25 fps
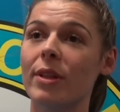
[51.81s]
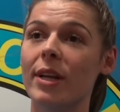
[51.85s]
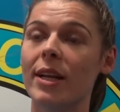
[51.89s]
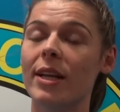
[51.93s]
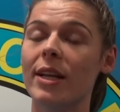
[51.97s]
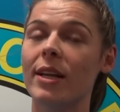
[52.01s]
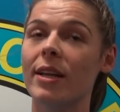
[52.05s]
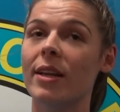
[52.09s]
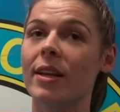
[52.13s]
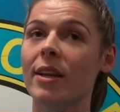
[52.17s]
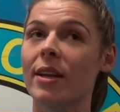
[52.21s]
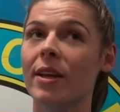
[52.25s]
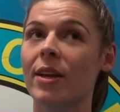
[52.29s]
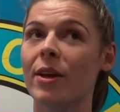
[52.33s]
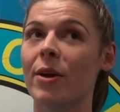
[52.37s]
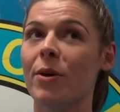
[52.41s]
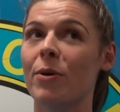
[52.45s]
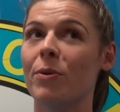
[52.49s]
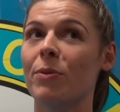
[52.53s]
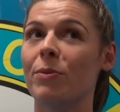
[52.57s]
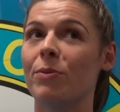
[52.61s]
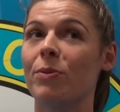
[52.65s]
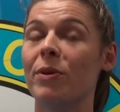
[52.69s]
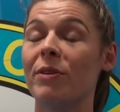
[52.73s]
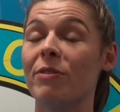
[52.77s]
and
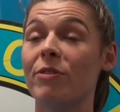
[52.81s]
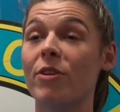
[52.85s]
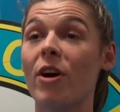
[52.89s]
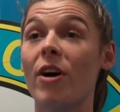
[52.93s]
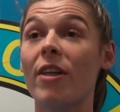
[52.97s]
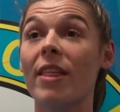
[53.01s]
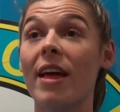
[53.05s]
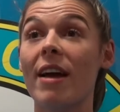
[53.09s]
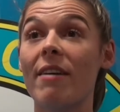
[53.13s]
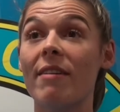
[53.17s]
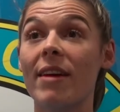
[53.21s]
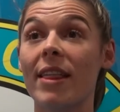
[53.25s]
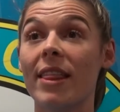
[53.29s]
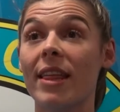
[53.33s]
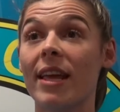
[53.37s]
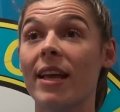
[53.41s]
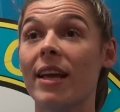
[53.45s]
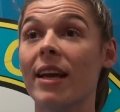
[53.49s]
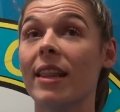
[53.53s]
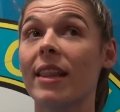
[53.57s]
we've got there, I think.